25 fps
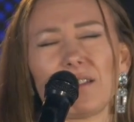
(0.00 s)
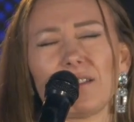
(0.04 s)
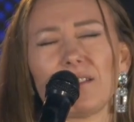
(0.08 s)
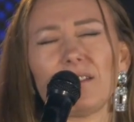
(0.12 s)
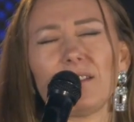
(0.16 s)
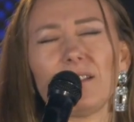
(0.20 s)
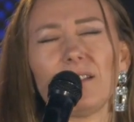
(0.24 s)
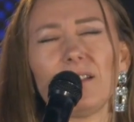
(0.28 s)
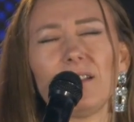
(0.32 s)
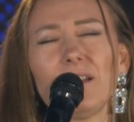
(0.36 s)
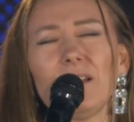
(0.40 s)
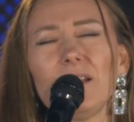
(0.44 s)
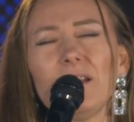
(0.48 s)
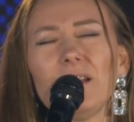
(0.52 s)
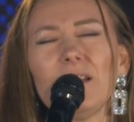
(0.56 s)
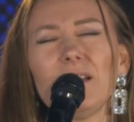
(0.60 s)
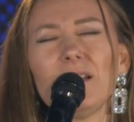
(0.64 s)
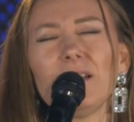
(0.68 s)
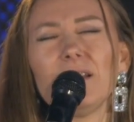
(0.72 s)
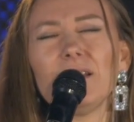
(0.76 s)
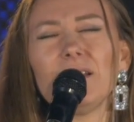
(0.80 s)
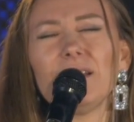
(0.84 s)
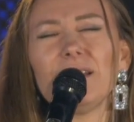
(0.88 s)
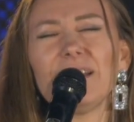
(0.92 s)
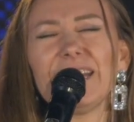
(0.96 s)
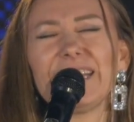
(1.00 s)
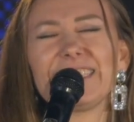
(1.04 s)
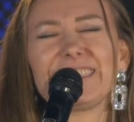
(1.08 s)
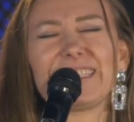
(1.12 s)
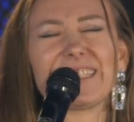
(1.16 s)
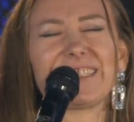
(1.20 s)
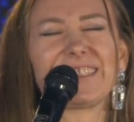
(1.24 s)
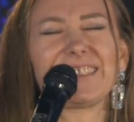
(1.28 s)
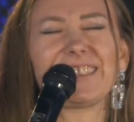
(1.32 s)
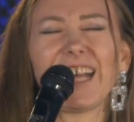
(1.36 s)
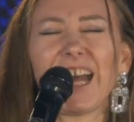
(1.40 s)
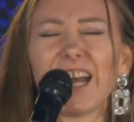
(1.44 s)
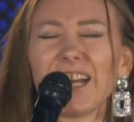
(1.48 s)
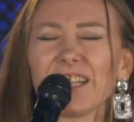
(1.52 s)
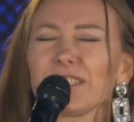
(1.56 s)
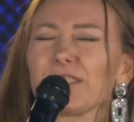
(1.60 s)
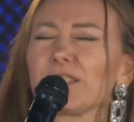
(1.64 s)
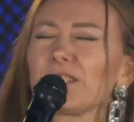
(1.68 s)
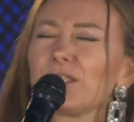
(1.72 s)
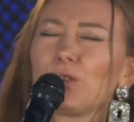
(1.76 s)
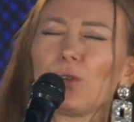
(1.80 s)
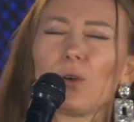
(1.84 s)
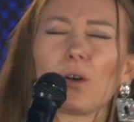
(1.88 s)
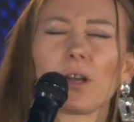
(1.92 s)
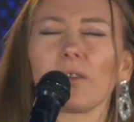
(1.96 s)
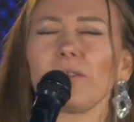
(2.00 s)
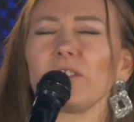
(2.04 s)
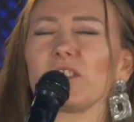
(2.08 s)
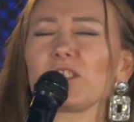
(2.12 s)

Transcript: I'm so thankful